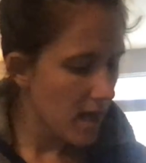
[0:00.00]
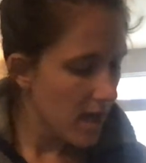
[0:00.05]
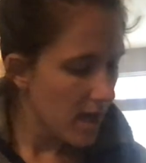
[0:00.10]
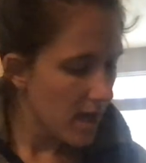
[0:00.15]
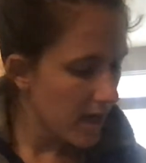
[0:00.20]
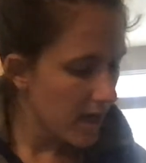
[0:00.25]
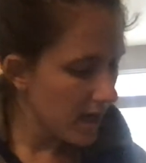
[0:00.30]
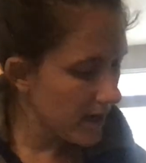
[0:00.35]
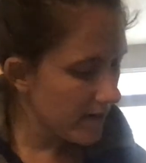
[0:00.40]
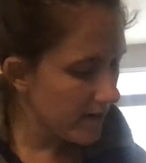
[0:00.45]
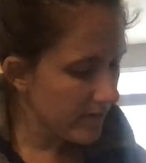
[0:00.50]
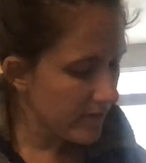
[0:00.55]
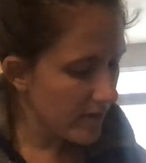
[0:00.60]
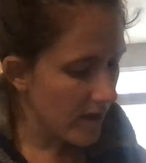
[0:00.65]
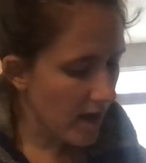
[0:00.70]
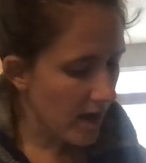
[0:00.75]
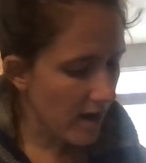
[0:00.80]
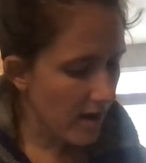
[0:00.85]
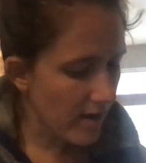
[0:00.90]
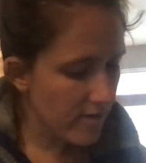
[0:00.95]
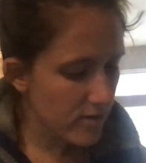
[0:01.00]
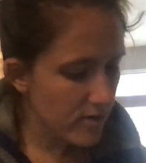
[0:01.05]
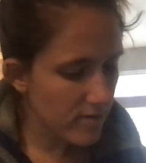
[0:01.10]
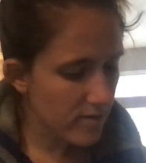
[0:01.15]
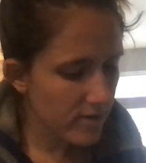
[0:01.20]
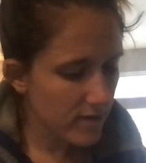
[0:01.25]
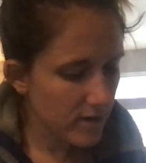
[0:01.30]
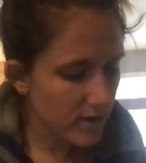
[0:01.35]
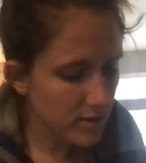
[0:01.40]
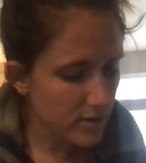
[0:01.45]
And if he ever
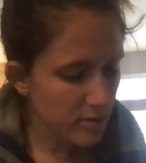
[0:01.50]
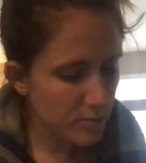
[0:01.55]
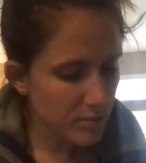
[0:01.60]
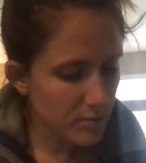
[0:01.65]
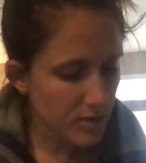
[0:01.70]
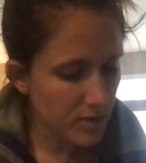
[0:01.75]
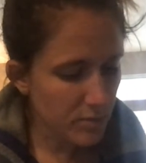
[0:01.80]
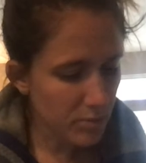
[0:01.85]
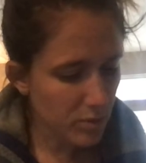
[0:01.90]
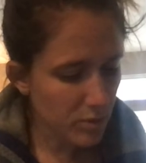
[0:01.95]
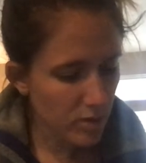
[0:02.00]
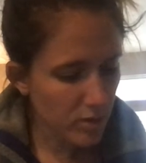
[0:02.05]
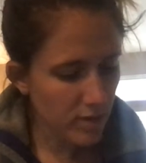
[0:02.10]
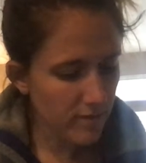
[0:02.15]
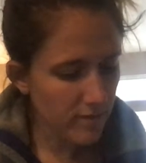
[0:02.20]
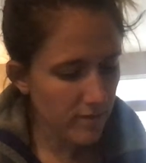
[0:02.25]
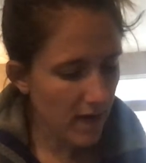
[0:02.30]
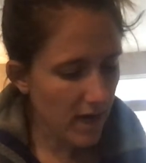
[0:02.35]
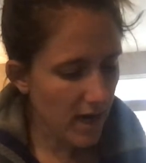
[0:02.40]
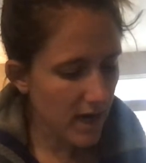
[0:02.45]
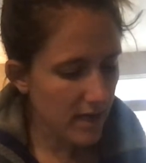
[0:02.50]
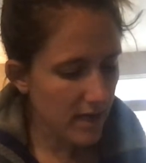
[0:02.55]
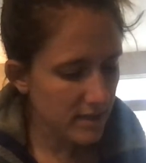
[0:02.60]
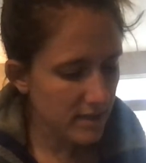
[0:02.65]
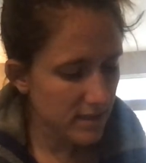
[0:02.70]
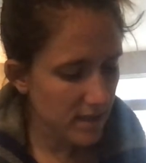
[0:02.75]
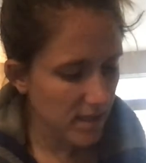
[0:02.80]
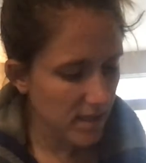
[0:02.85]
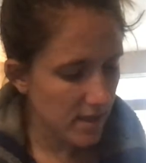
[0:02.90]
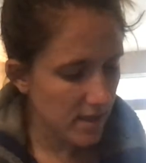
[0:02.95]
felt the pull of the high
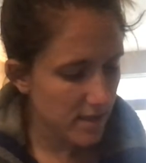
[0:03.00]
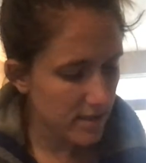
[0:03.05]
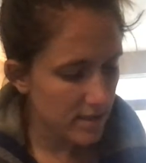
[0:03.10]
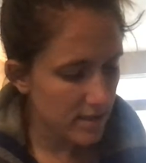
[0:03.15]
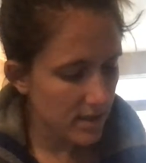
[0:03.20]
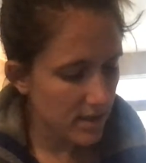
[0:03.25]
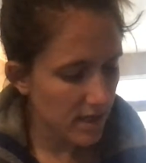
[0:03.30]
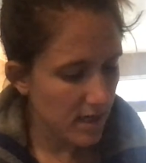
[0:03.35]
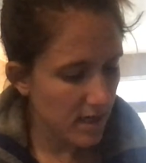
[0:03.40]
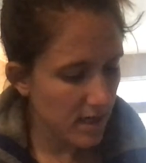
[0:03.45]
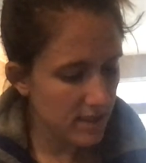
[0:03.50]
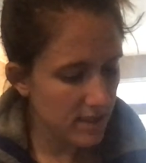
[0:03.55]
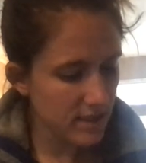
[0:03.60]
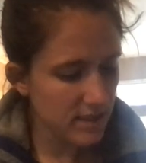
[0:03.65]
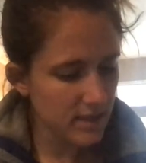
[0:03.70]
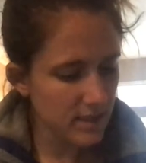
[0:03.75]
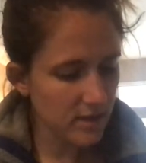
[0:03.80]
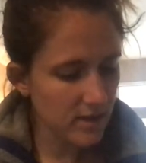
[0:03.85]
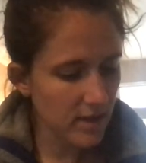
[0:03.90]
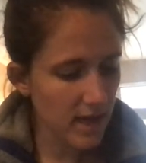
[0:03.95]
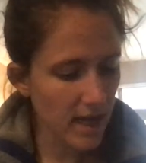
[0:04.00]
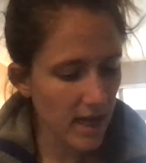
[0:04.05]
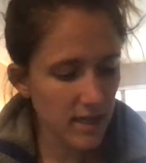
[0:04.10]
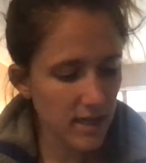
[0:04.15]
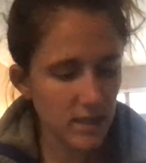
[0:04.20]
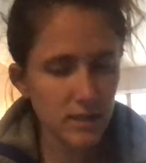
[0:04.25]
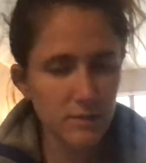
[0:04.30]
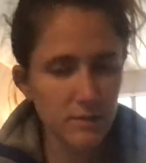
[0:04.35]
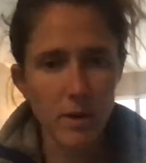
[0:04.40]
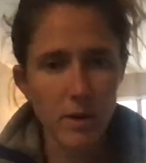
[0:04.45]
seas, he still had
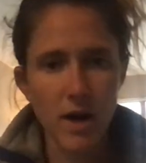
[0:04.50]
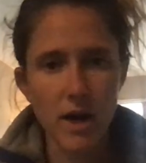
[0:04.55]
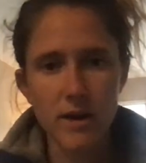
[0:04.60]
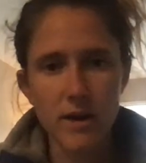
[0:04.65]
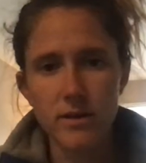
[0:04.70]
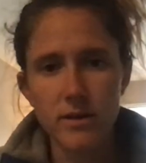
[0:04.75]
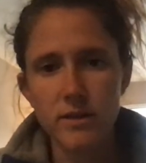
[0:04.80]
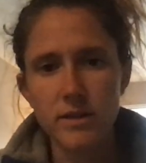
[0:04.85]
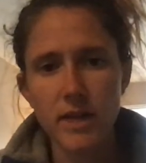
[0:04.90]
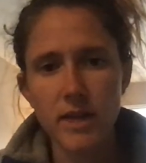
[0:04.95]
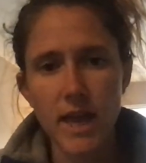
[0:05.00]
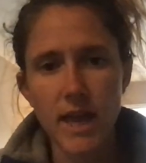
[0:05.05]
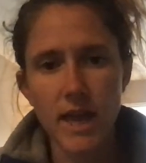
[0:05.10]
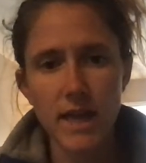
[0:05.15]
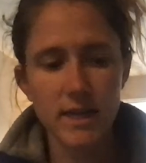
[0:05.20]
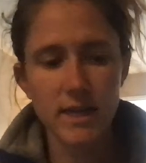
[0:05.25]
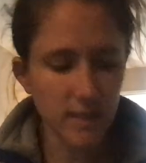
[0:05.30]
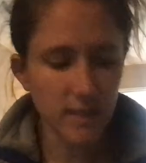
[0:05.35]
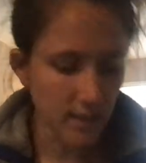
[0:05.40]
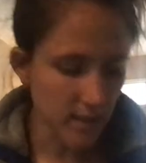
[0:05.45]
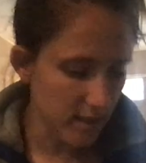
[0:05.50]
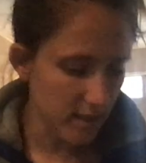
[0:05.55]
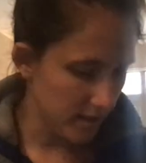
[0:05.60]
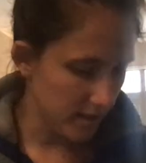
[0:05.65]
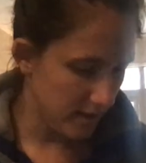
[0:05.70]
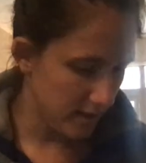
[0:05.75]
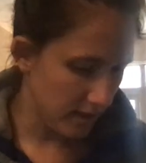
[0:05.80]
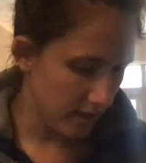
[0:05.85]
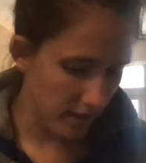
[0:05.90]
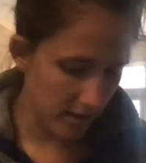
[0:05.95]
his bottle and his
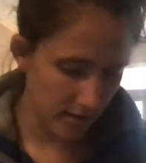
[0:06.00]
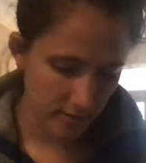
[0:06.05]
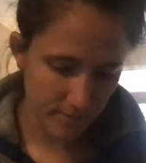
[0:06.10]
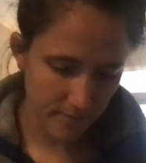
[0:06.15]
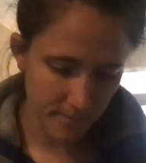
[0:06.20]
sail.